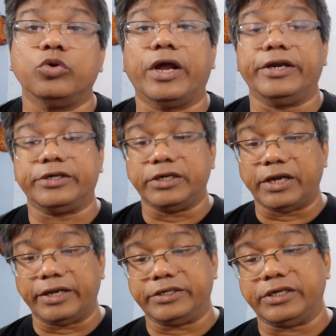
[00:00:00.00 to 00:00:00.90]

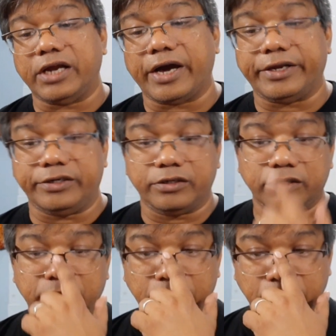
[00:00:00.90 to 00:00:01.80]
1999.
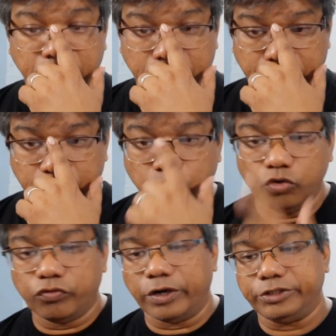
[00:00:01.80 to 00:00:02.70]

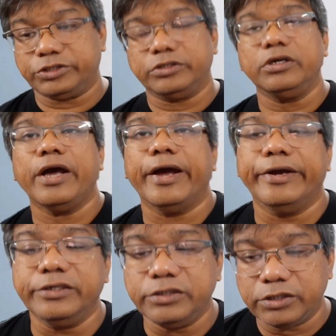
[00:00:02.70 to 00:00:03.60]
New version
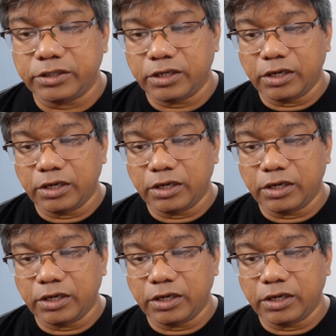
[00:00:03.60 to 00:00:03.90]
had